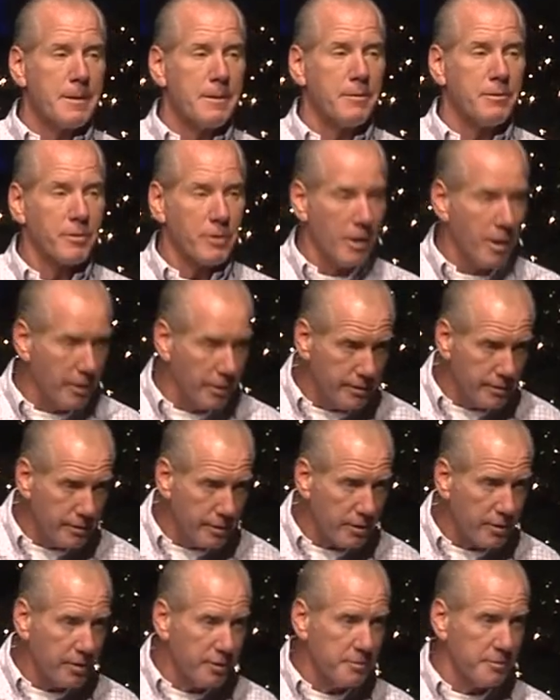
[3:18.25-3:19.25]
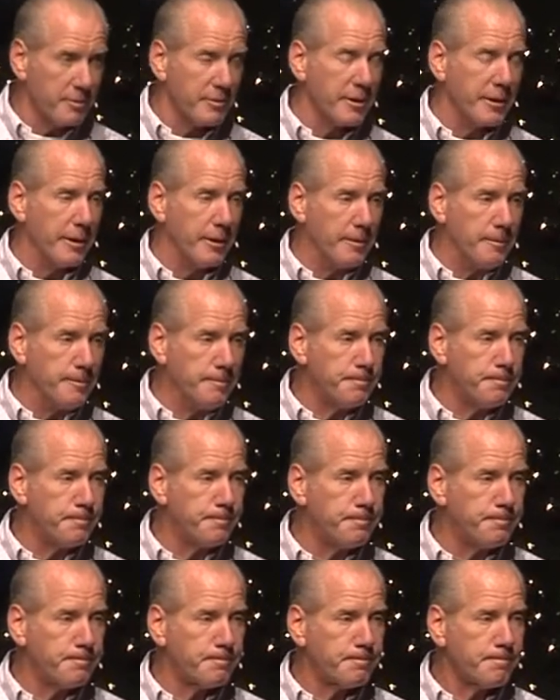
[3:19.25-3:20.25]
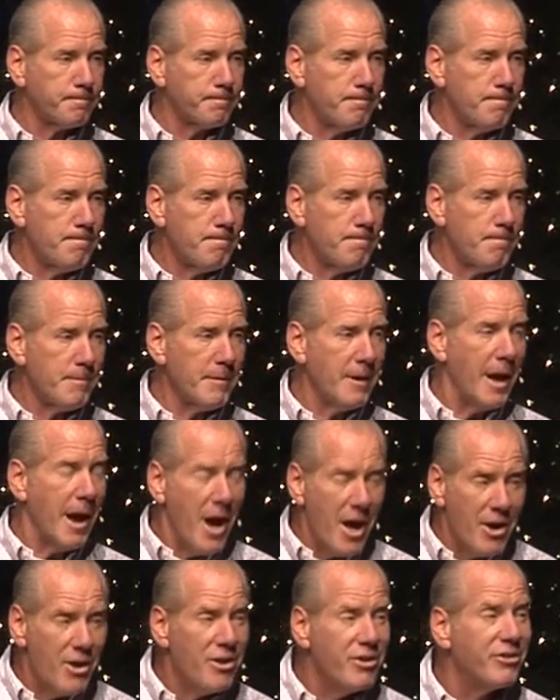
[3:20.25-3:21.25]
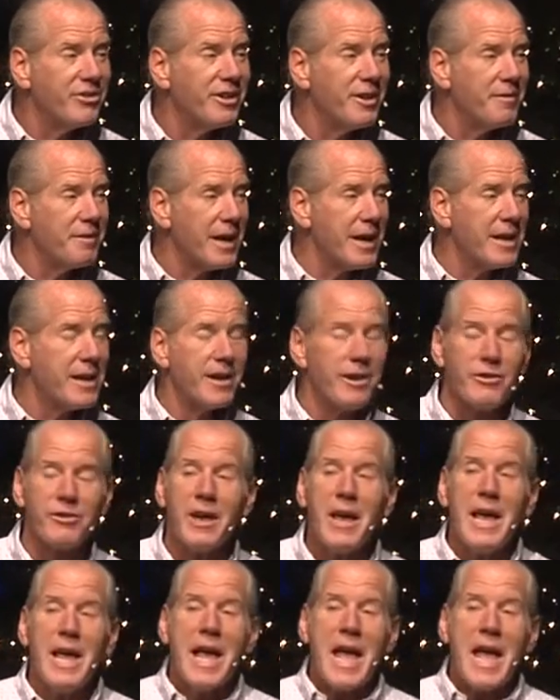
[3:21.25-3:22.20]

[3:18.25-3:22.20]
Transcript: It was called A Christmas Carol. 178 years.